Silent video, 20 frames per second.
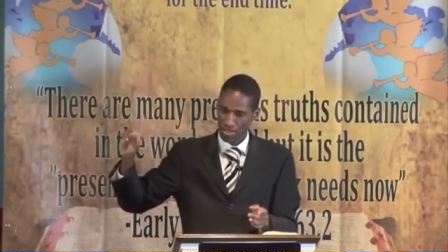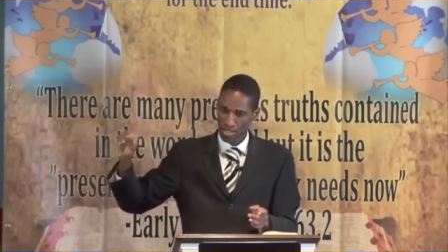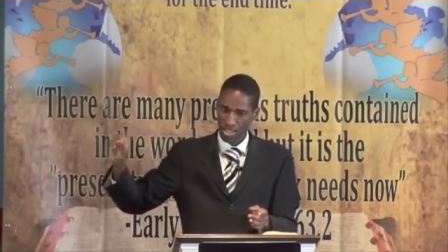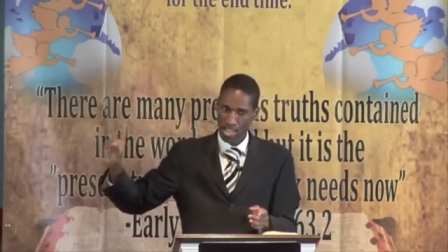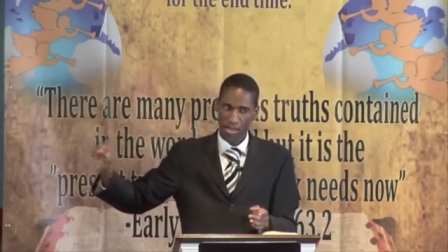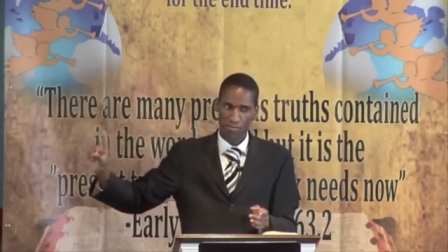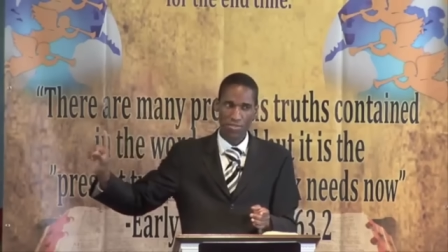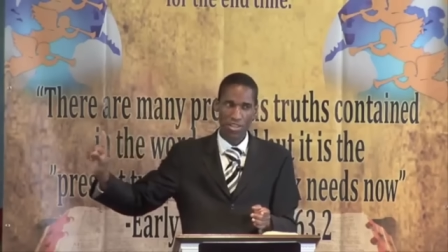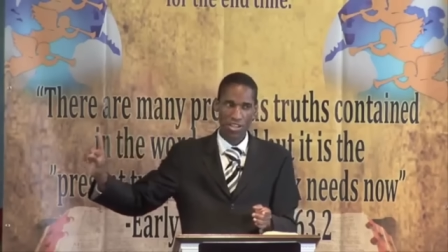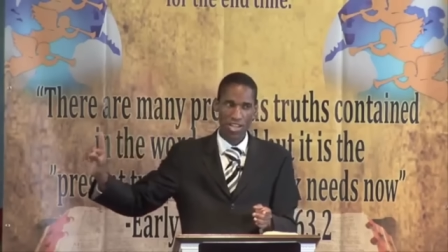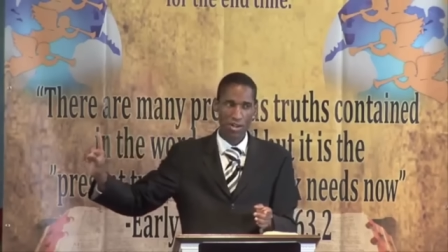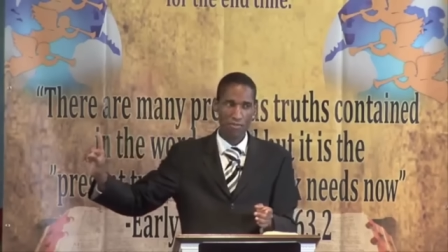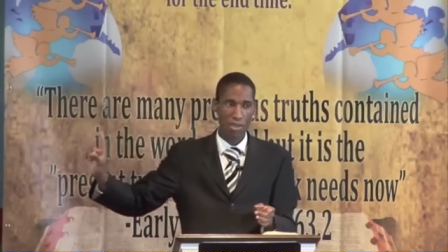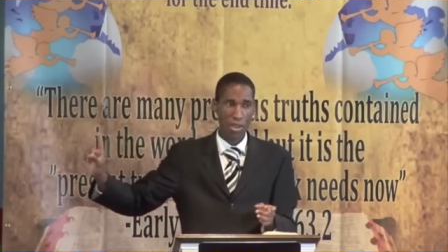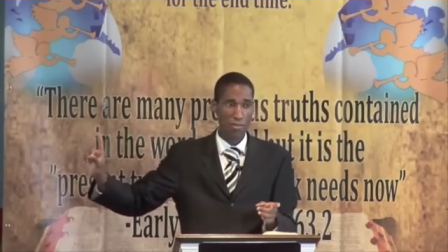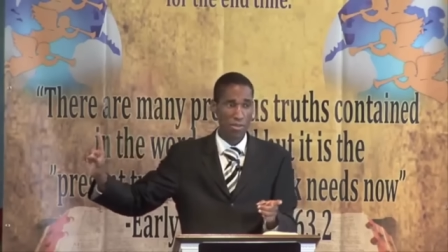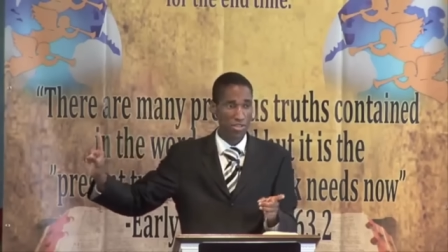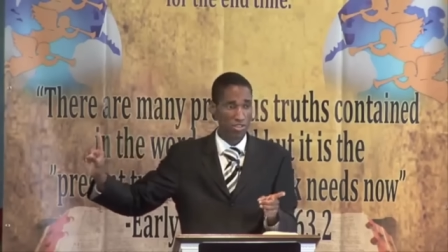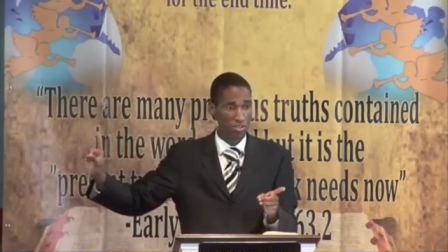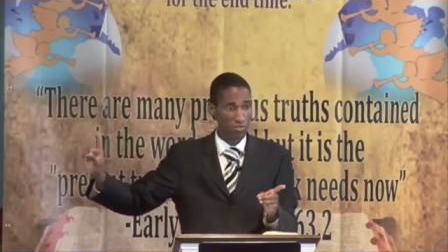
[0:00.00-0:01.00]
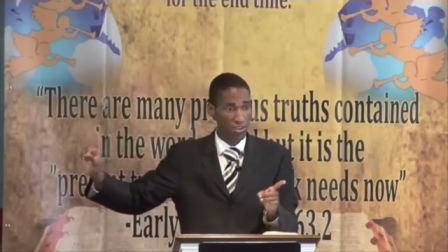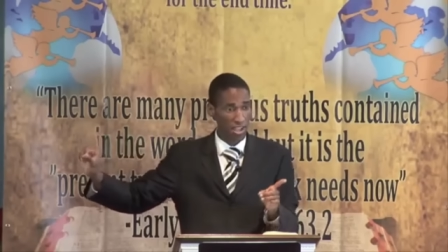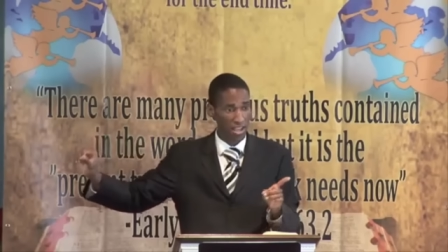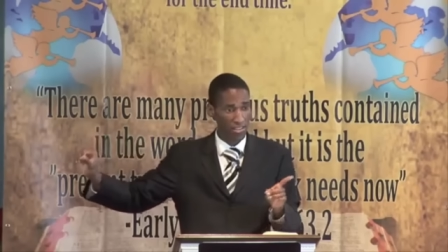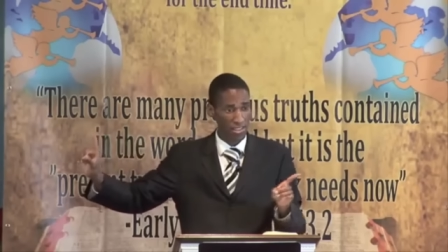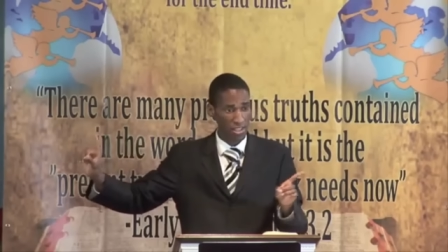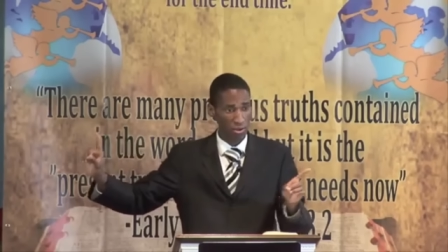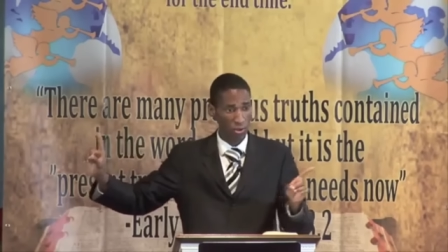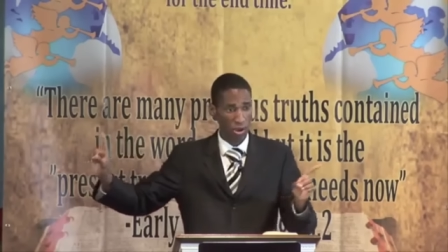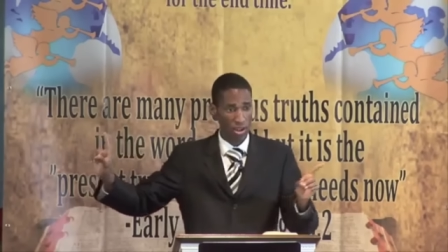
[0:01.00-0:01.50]
Keep the commandments of
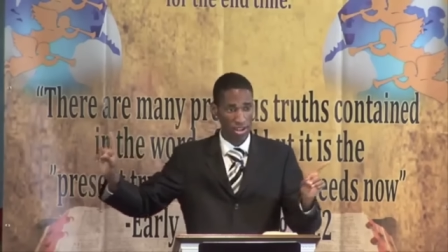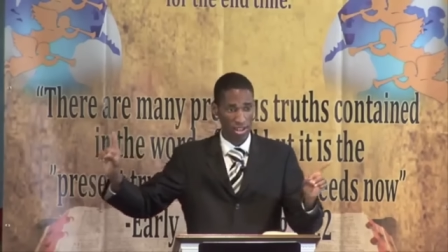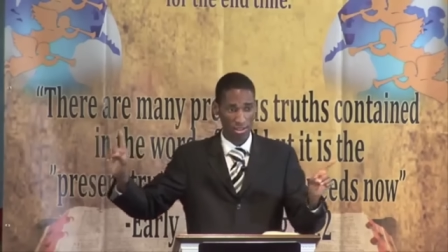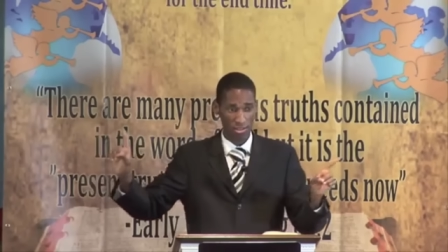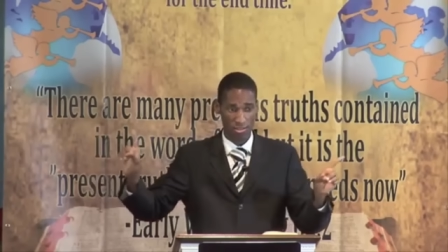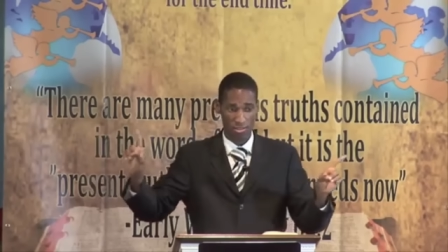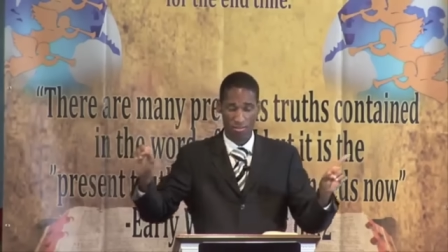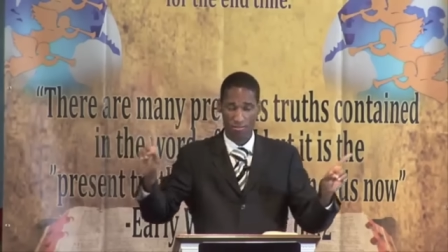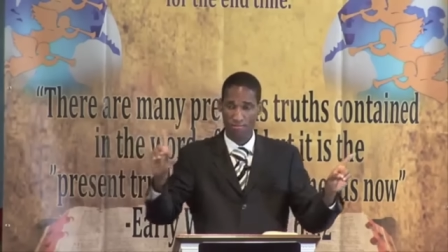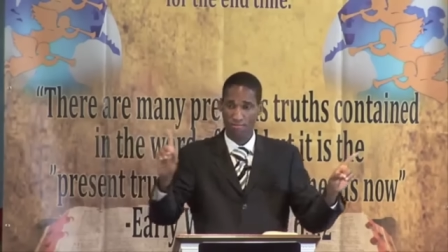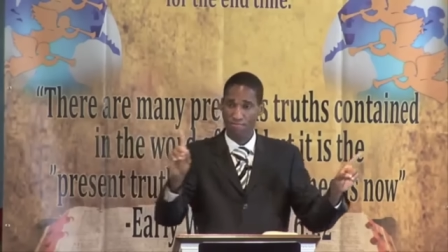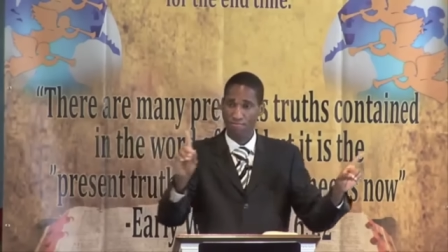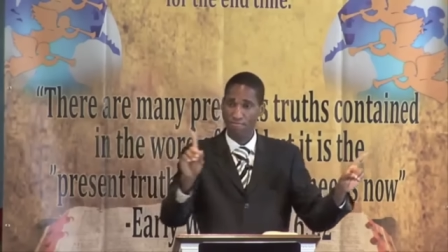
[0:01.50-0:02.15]
God, then what else?